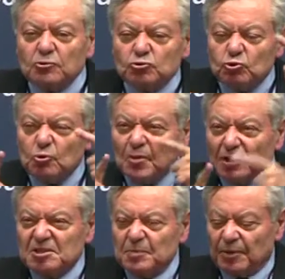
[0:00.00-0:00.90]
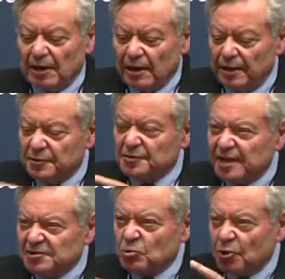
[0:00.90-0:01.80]
To multiply the
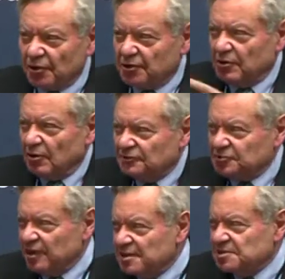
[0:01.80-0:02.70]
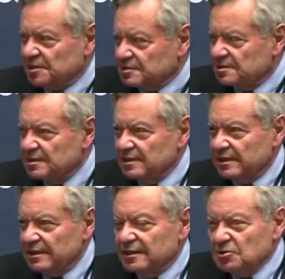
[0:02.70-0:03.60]
network of transit,
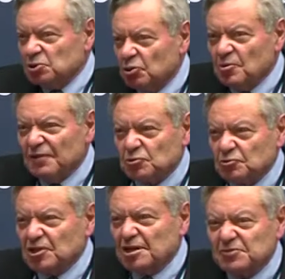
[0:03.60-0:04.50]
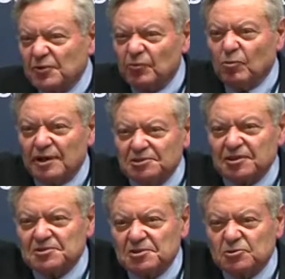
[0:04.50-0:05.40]
so you have to transfer from one
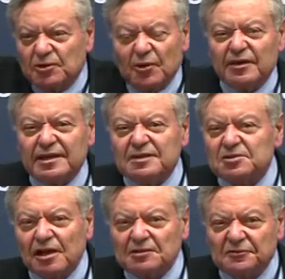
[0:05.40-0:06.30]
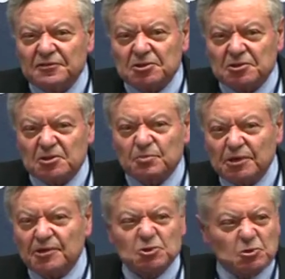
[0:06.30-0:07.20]
transit to another, is not efficient,
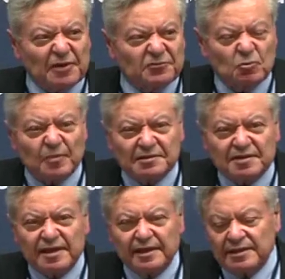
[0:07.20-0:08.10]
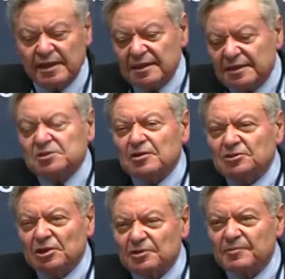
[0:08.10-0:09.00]
because you have to maintain, it's
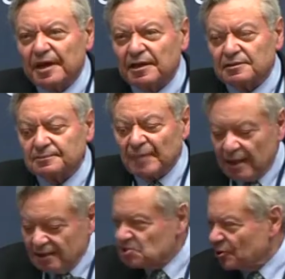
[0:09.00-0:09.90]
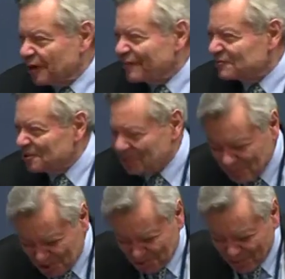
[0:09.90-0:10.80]
not on demand. Sorry, I've taken
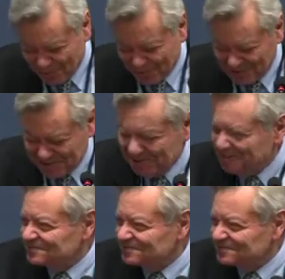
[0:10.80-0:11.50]
much more of my time.